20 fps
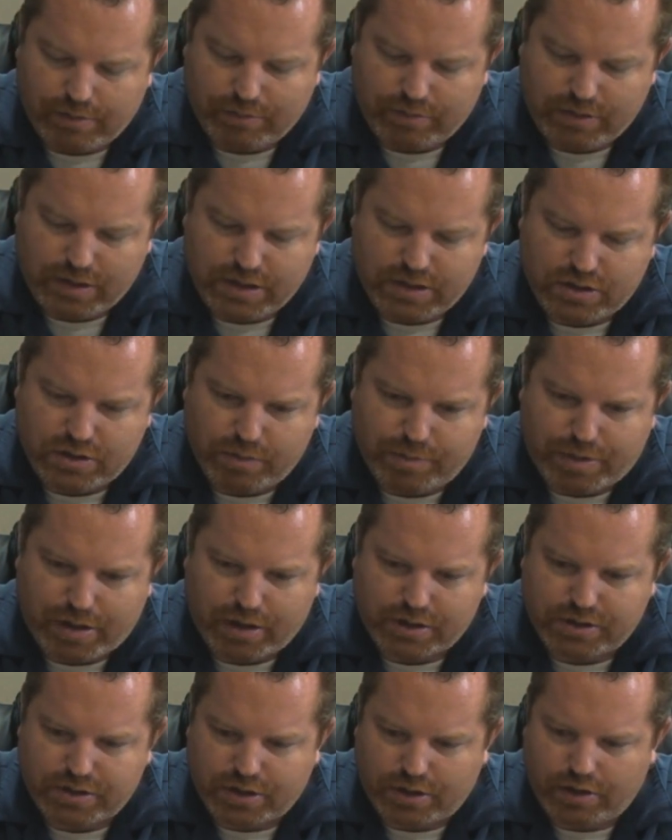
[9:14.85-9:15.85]
These two
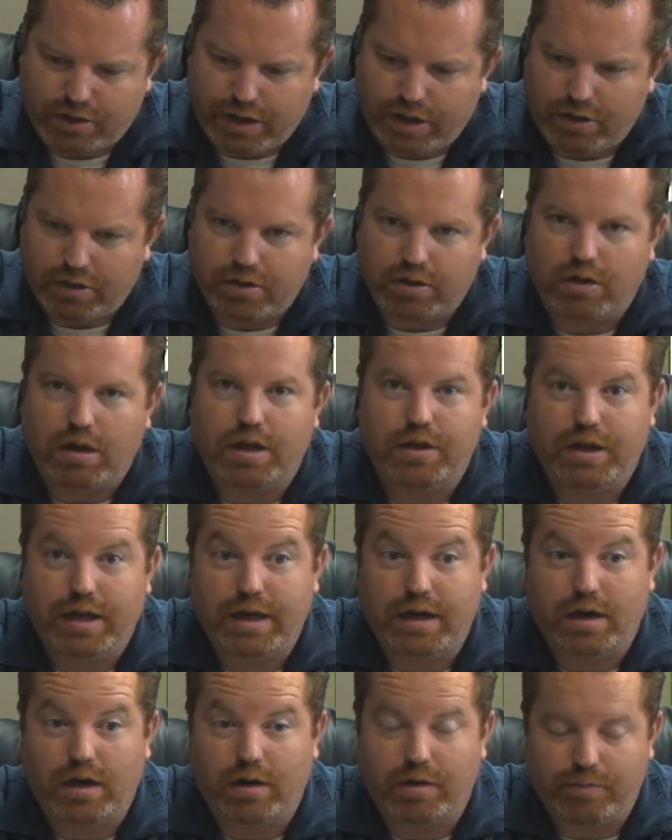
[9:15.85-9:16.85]
parts are integral, and
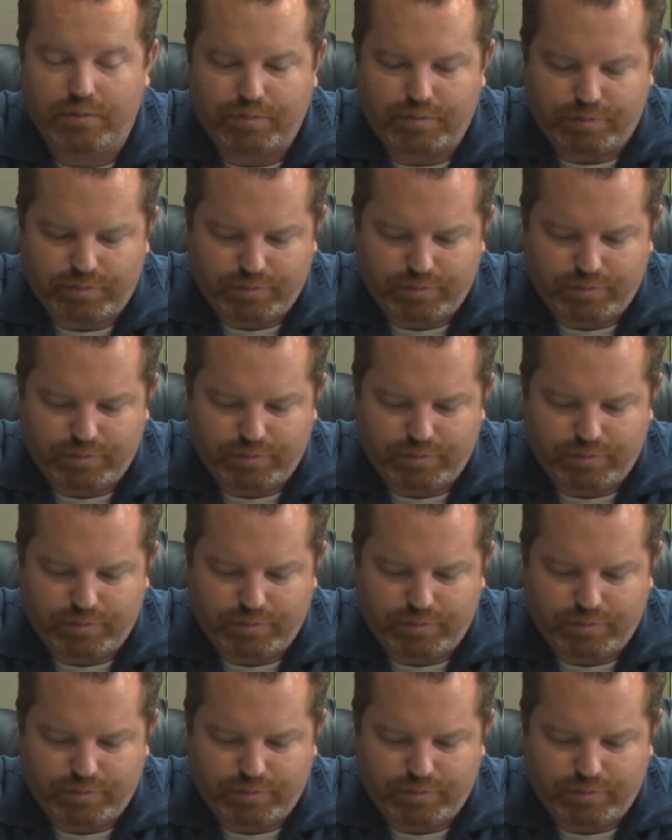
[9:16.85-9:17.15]
they are